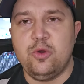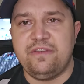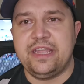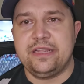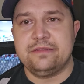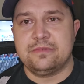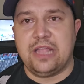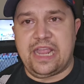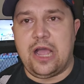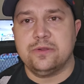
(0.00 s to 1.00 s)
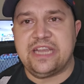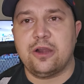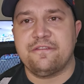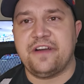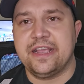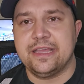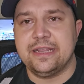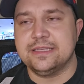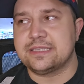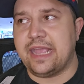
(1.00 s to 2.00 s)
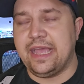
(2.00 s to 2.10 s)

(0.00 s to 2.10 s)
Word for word: movie, like, how terrifying it is.